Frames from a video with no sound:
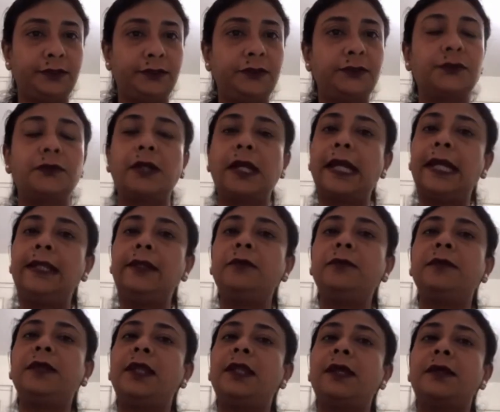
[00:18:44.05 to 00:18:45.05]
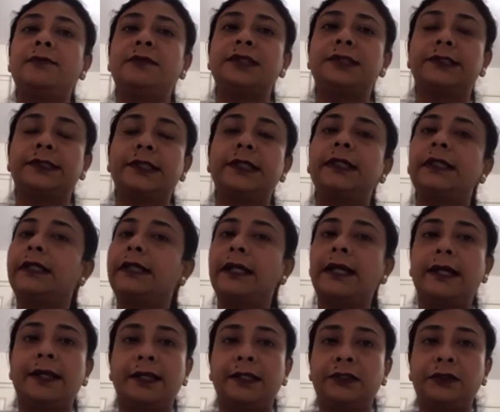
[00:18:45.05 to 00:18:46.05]
So aluminium is the
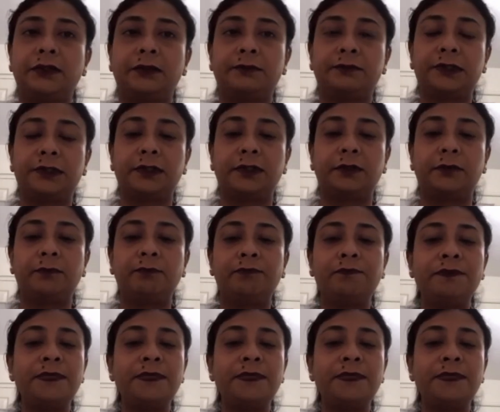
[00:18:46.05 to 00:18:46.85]
correct option.